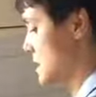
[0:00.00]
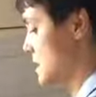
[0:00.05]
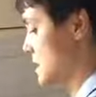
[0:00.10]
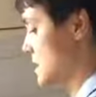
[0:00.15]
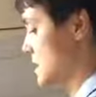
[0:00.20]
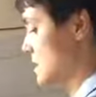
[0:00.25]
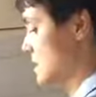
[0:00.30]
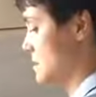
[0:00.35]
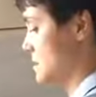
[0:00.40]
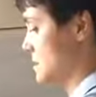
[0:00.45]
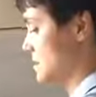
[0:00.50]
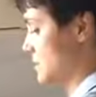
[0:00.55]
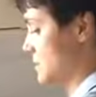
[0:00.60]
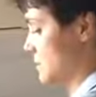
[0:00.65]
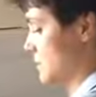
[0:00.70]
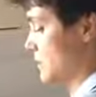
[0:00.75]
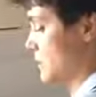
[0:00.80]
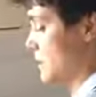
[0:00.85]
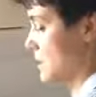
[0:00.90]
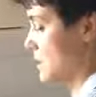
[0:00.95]
here
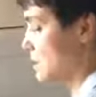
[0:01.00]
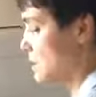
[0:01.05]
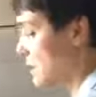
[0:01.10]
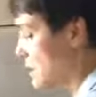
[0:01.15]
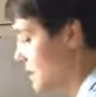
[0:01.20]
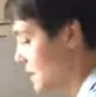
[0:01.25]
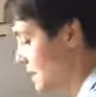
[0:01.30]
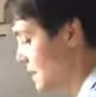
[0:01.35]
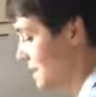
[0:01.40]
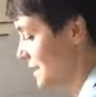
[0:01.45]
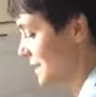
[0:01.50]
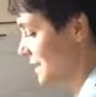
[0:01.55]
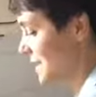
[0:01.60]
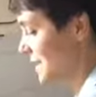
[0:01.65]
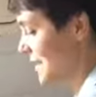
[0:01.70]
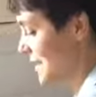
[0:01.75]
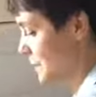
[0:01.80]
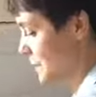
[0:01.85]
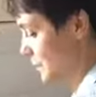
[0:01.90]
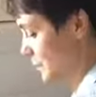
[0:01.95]
so that I
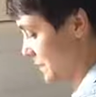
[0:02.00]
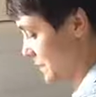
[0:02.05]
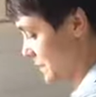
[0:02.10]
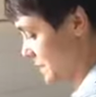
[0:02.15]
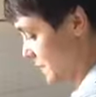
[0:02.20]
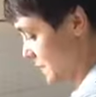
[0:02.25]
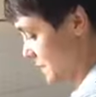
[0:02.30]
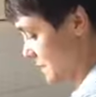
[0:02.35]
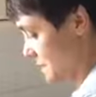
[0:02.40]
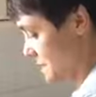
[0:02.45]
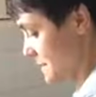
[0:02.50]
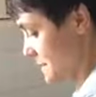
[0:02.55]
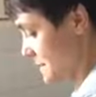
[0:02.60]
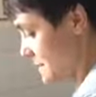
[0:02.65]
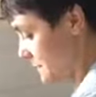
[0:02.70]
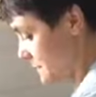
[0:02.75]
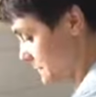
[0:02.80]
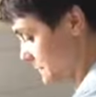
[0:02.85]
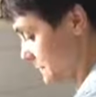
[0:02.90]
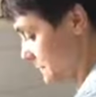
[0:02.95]
keep my
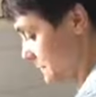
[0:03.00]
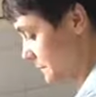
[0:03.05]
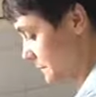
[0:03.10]
dignity.